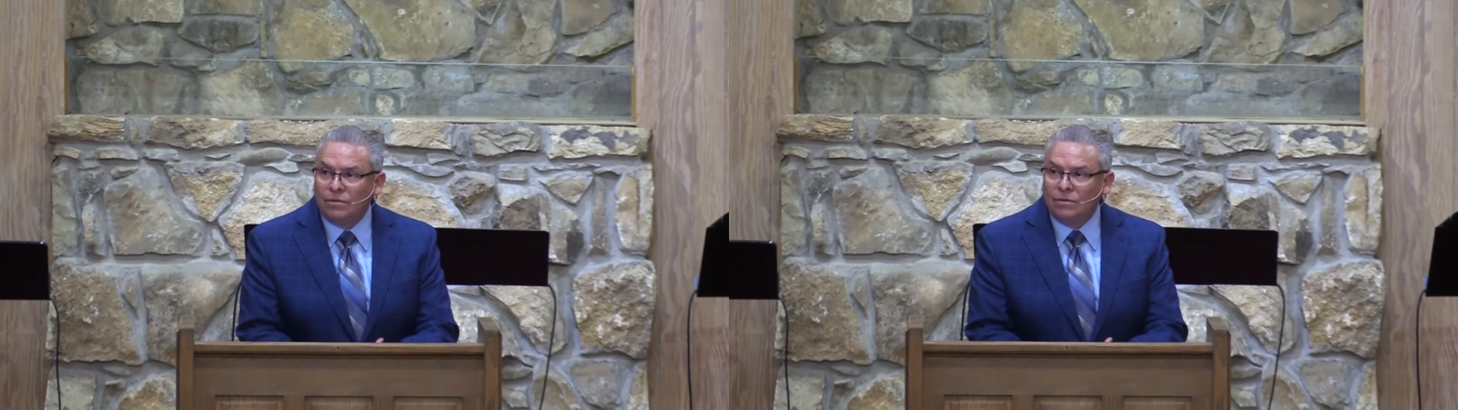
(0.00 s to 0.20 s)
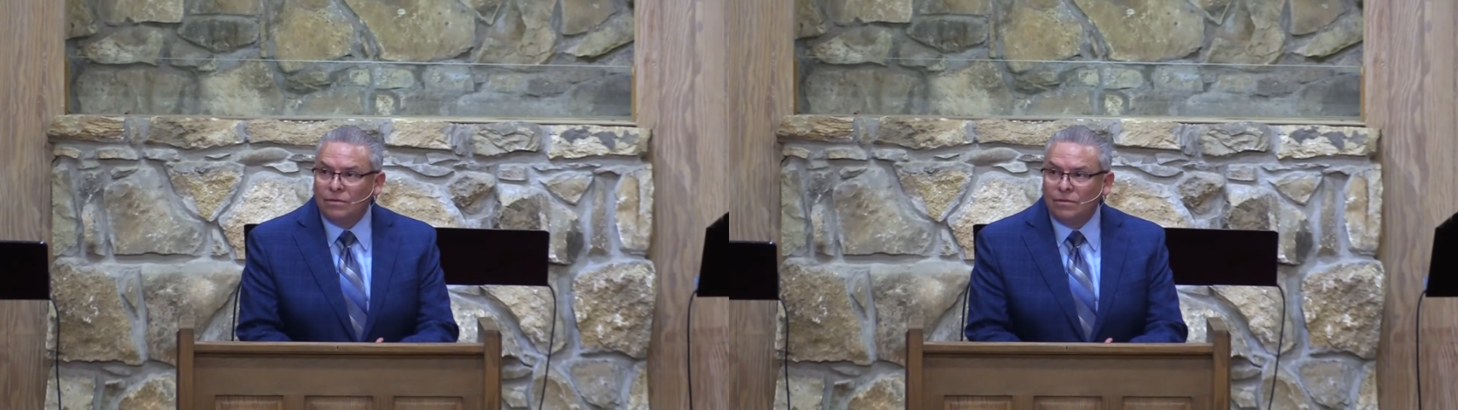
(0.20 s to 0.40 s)

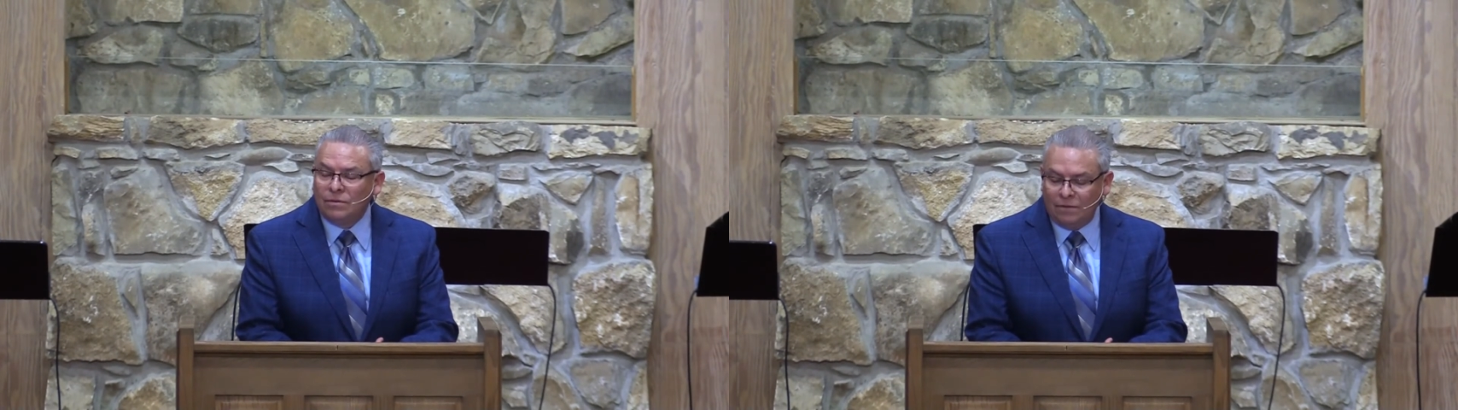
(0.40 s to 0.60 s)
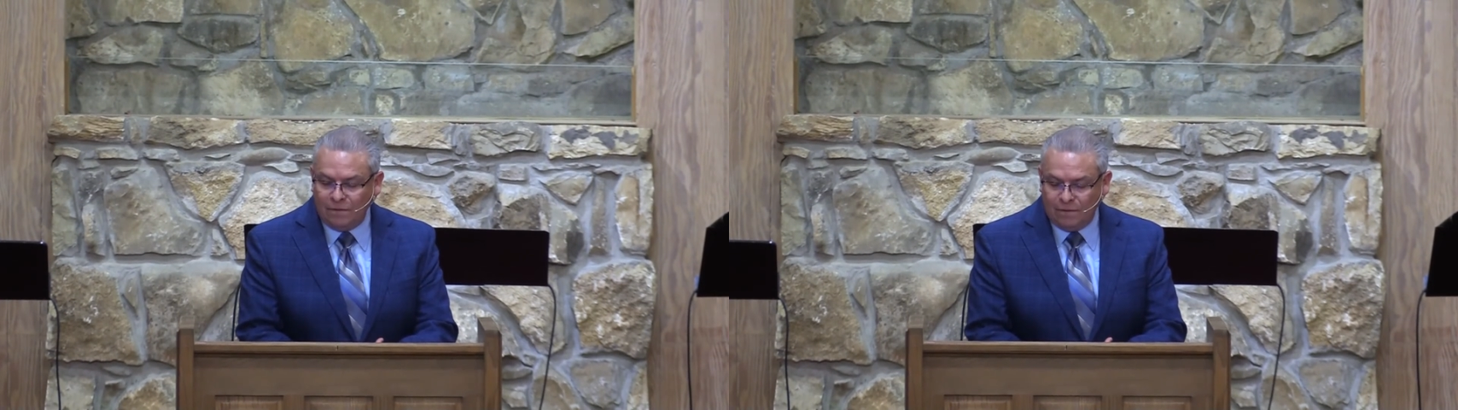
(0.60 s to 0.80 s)

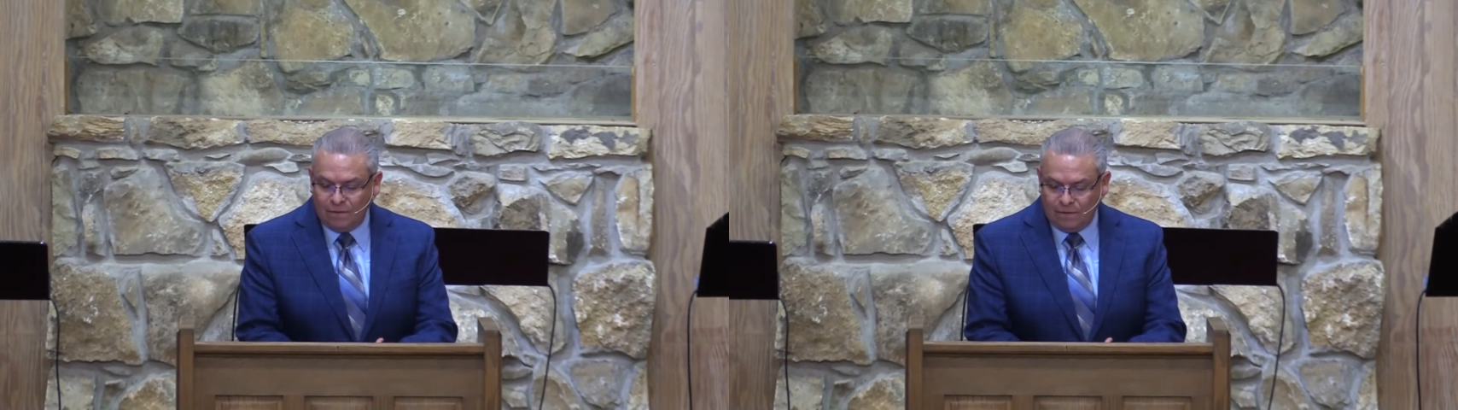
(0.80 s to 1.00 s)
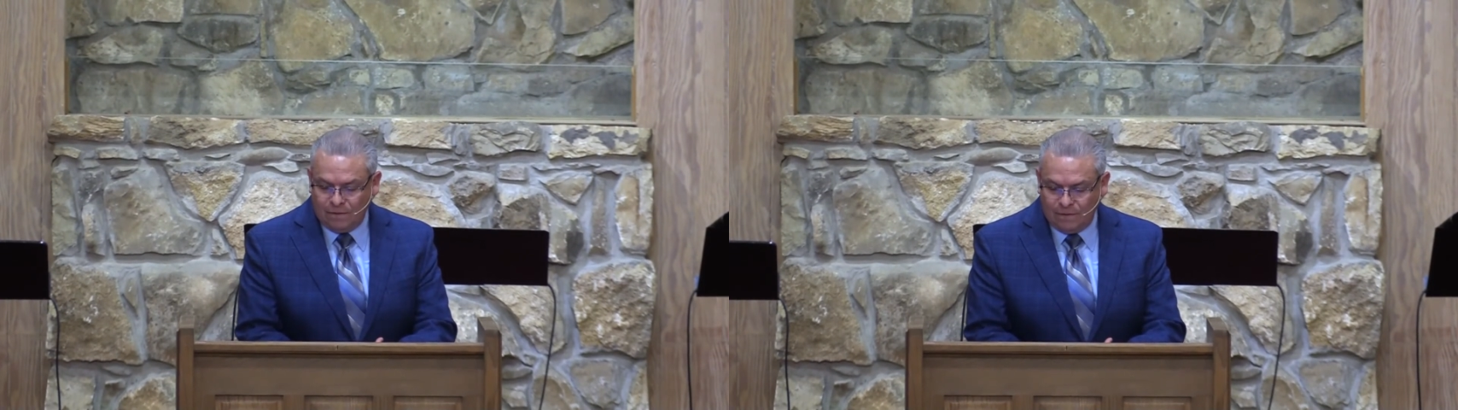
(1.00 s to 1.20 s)

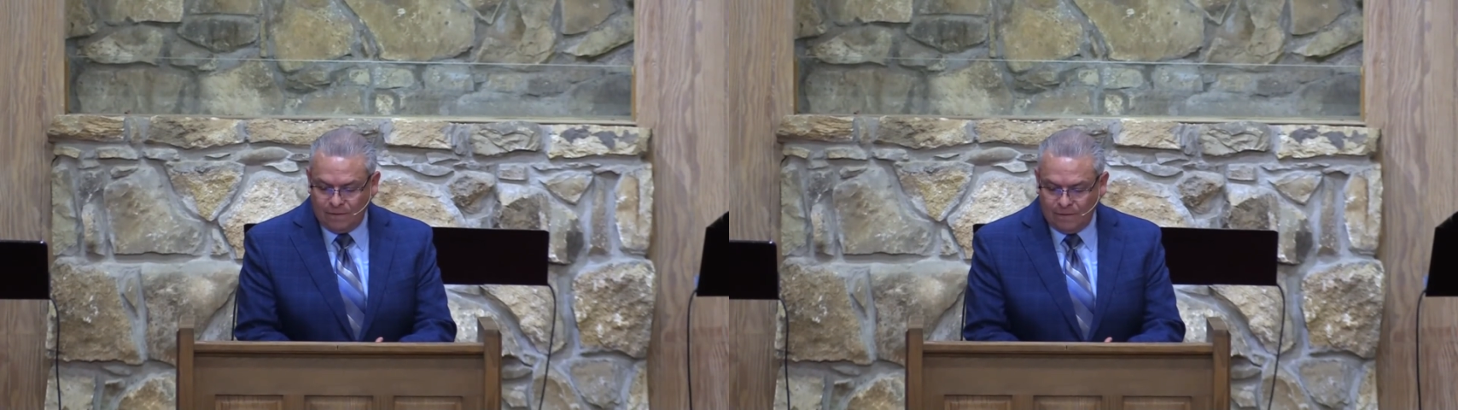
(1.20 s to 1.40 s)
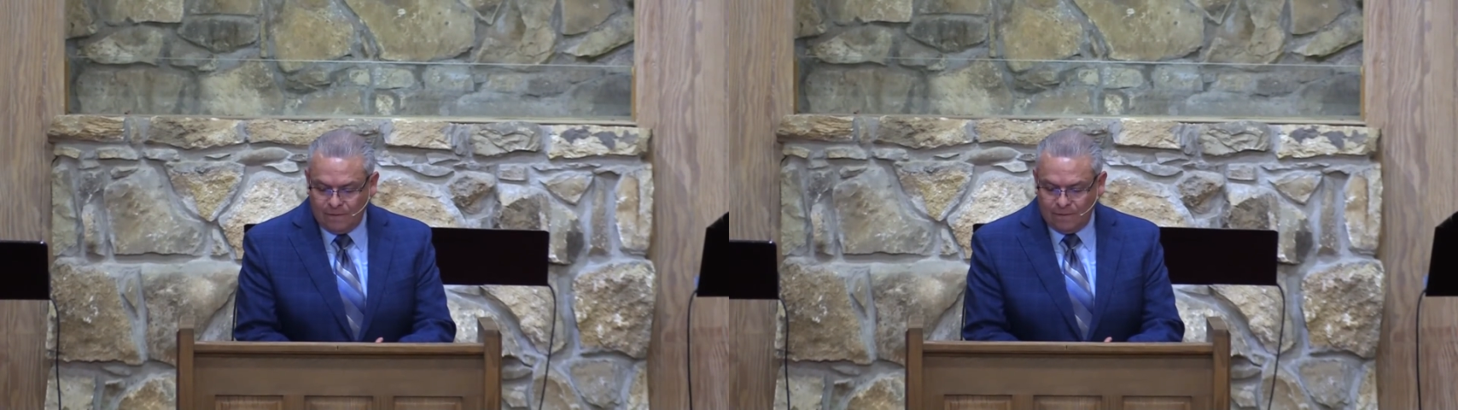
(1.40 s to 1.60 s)

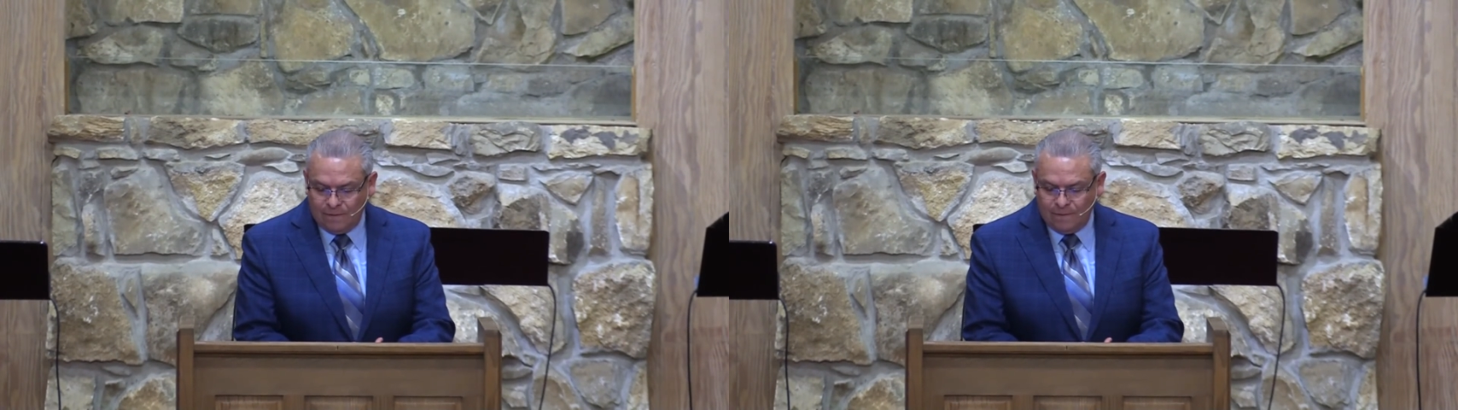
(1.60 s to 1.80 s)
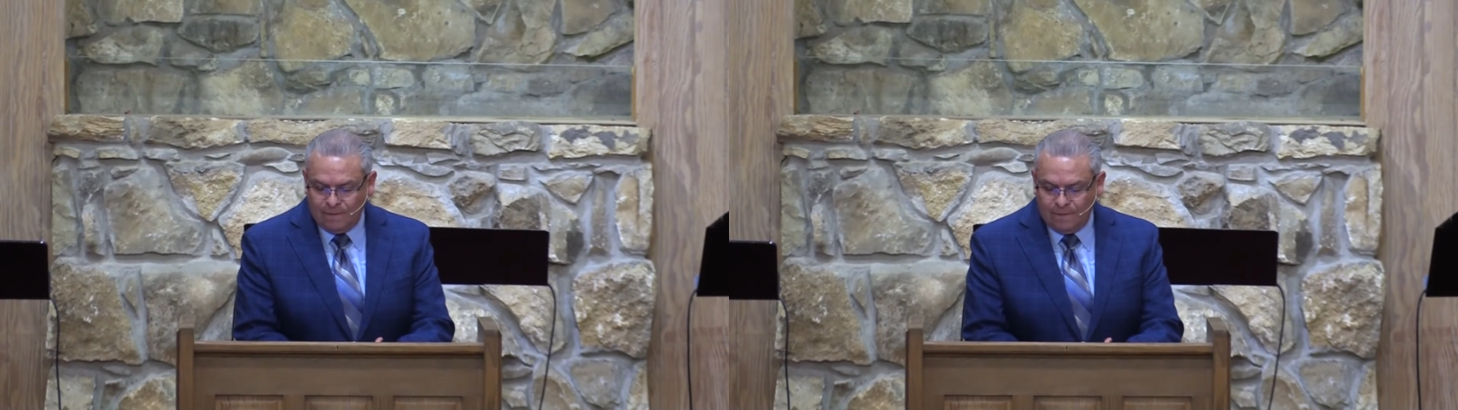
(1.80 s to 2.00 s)

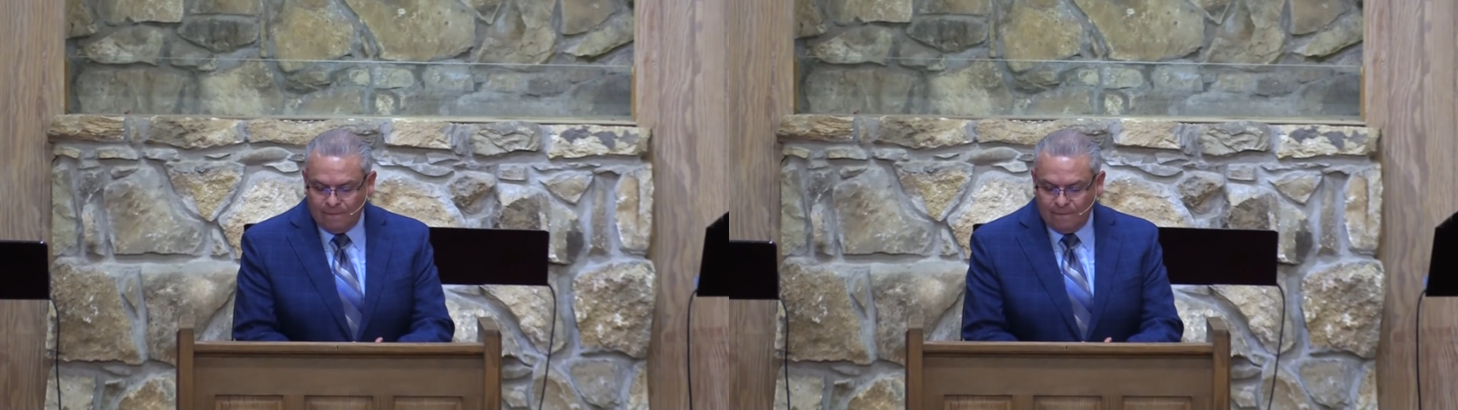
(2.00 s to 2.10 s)
(silence)